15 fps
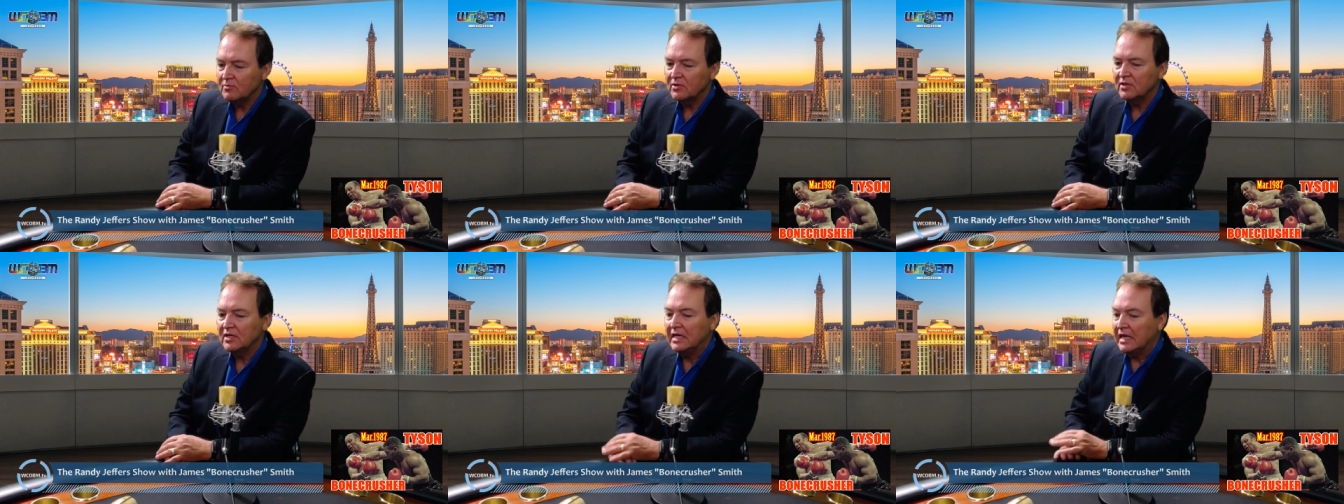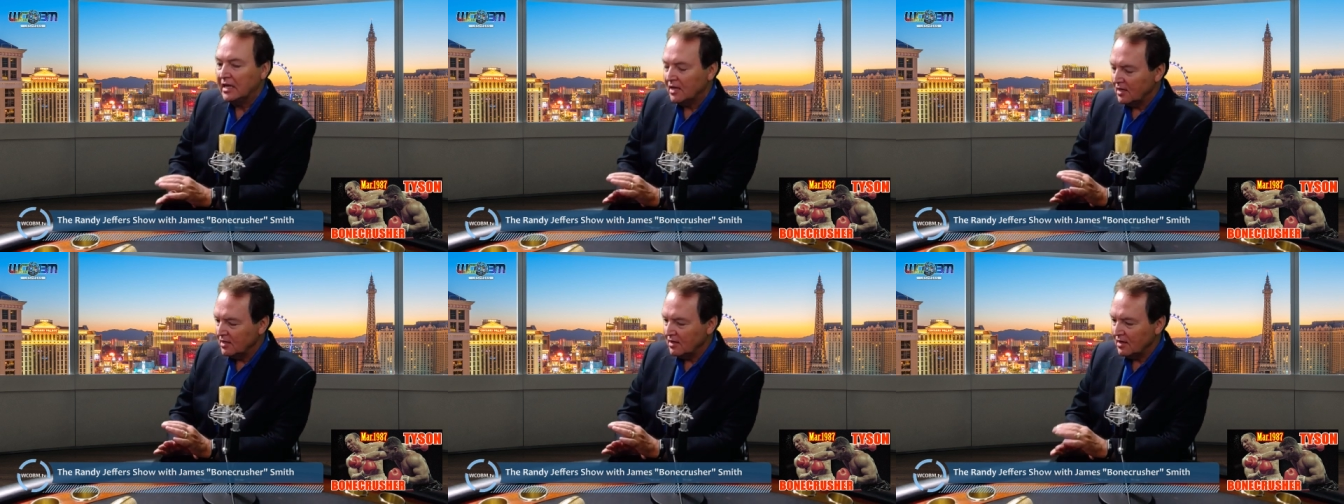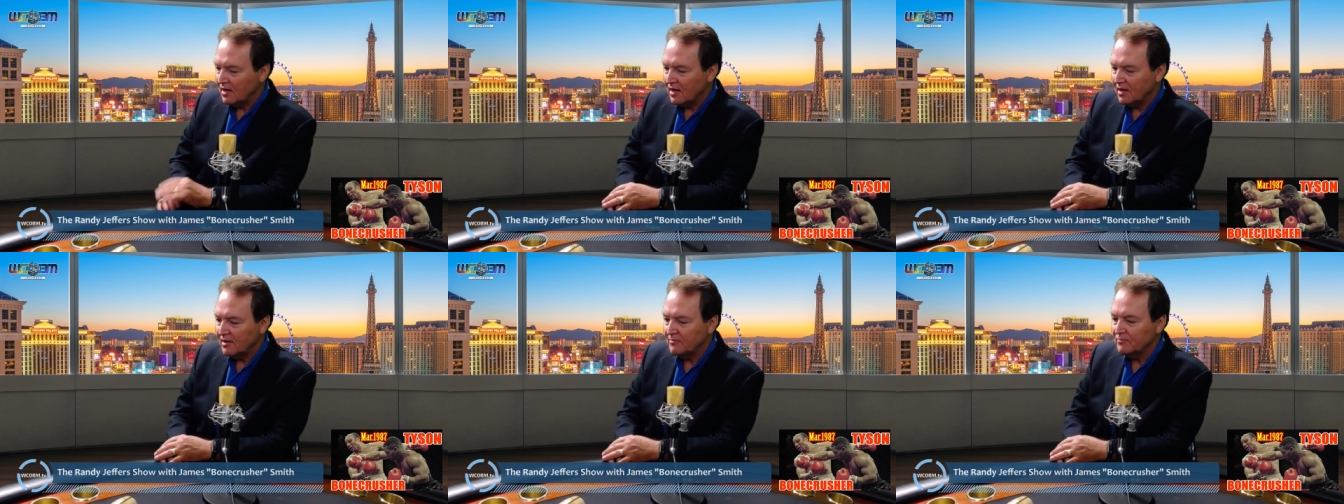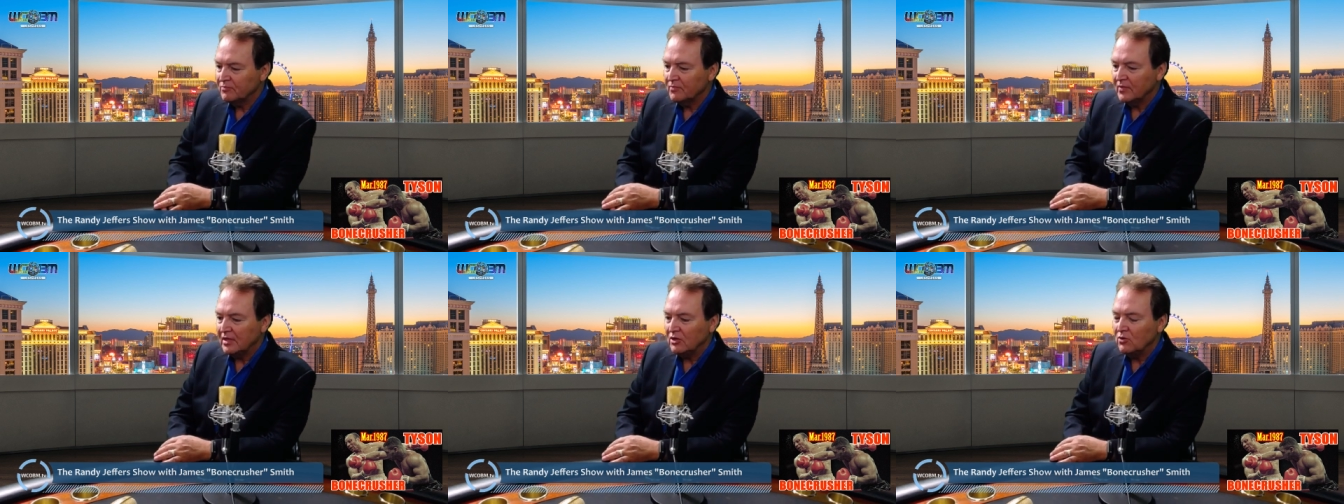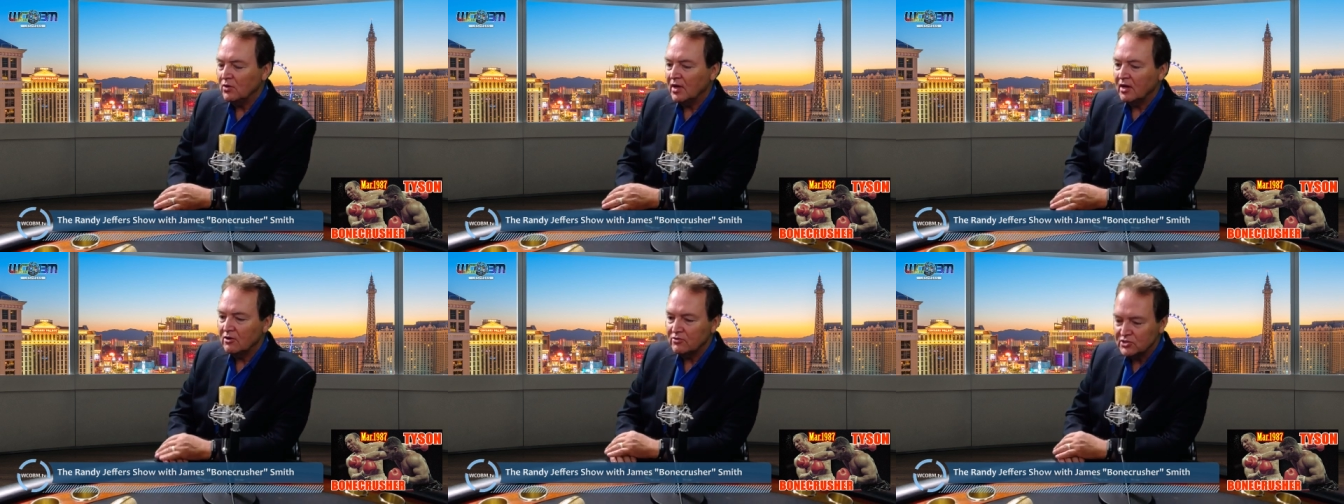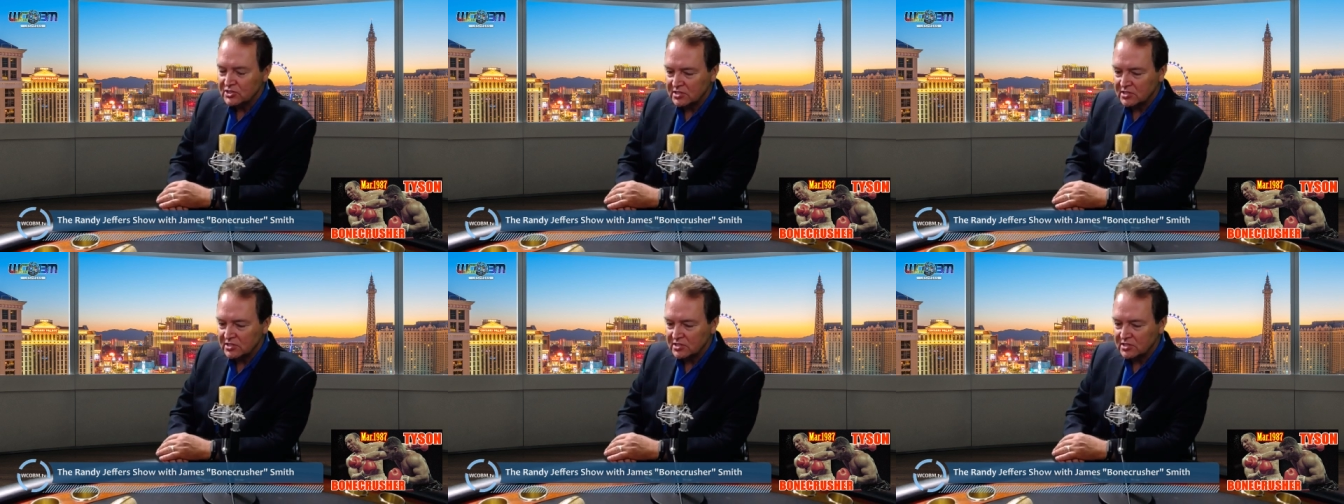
but you and I are